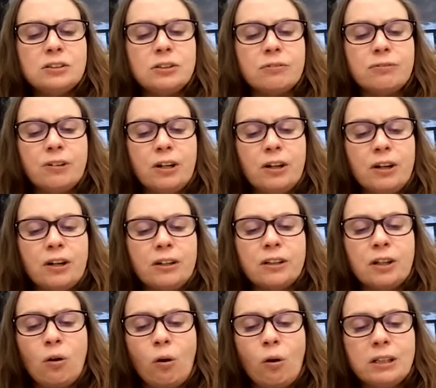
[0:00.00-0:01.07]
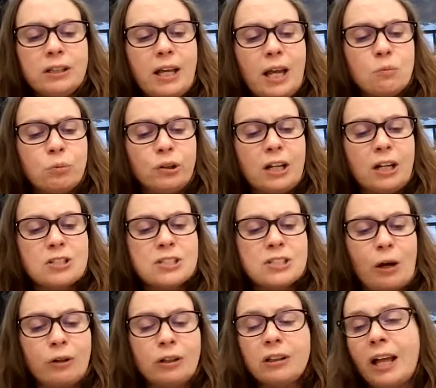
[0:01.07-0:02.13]
To Fern, the Golden Gate Bridge
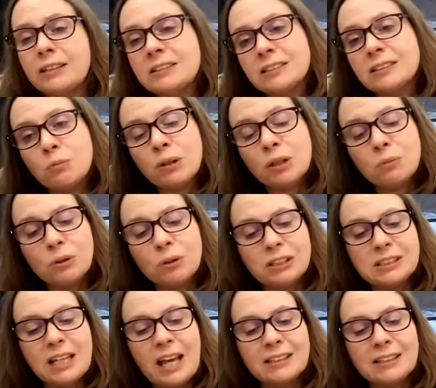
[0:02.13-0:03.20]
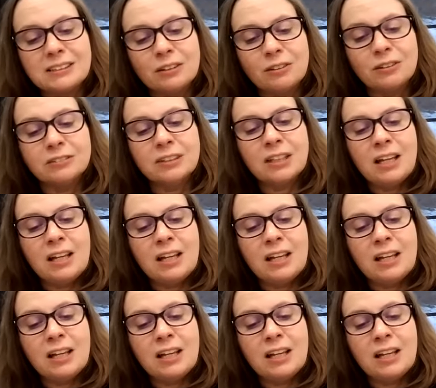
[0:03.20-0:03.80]
sounded like Sleeping Beauty's castle.